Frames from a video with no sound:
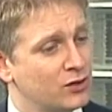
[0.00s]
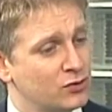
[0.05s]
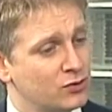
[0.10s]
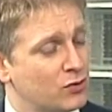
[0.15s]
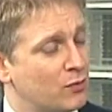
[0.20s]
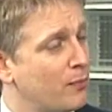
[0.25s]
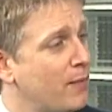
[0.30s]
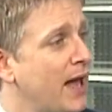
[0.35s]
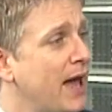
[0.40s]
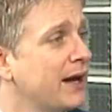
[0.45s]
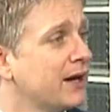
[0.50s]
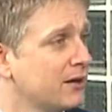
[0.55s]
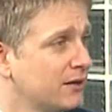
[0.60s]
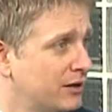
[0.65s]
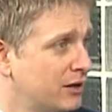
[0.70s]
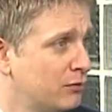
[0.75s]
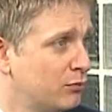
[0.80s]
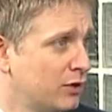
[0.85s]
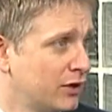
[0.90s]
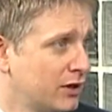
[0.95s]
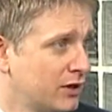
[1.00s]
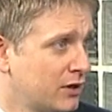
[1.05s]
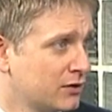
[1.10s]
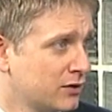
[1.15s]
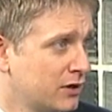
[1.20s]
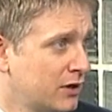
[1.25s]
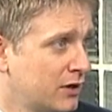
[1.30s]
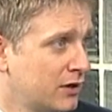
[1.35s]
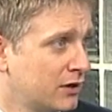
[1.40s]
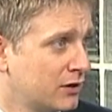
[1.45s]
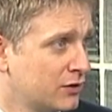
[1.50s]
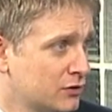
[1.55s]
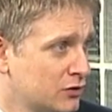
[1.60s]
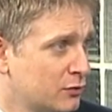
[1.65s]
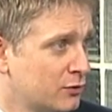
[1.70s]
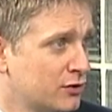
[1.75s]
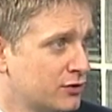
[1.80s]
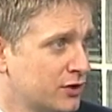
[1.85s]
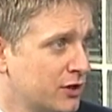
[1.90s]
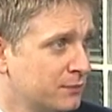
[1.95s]
dramatically to bring uh,
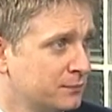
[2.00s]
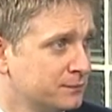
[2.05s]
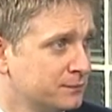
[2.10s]
consumers in.